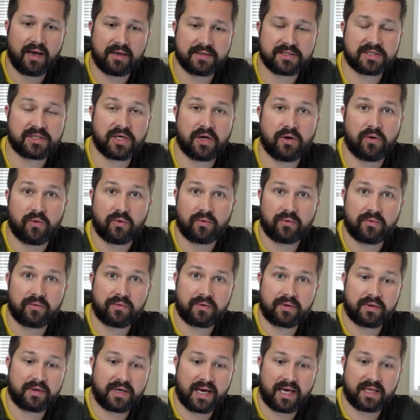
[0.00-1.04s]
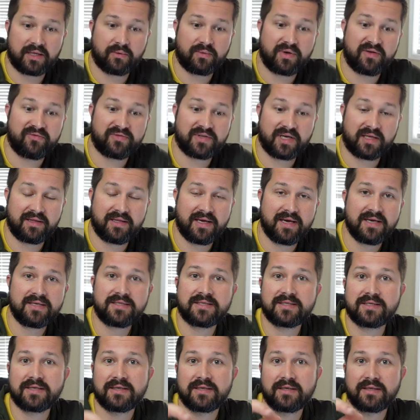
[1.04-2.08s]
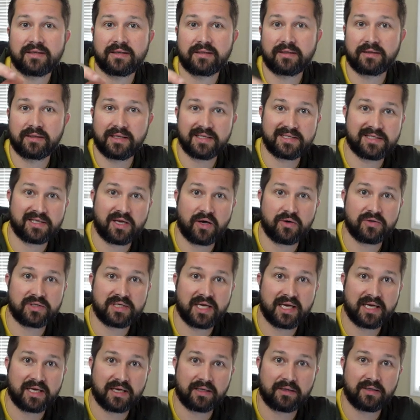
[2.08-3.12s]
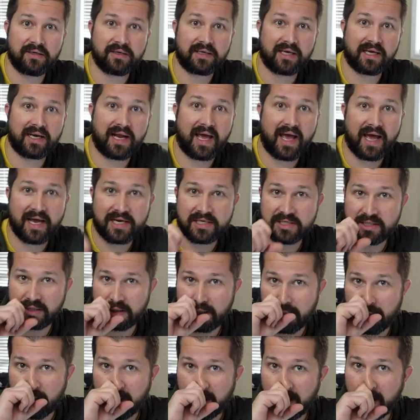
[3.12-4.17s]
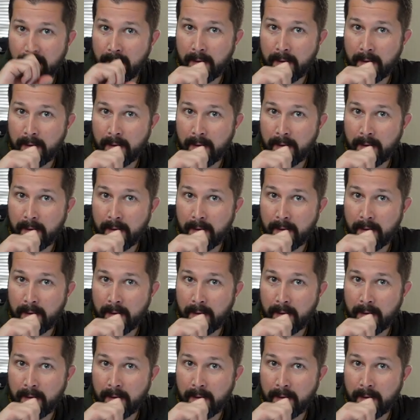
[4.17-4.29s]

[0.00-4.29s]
So now that we've done this, let's go take a look at actually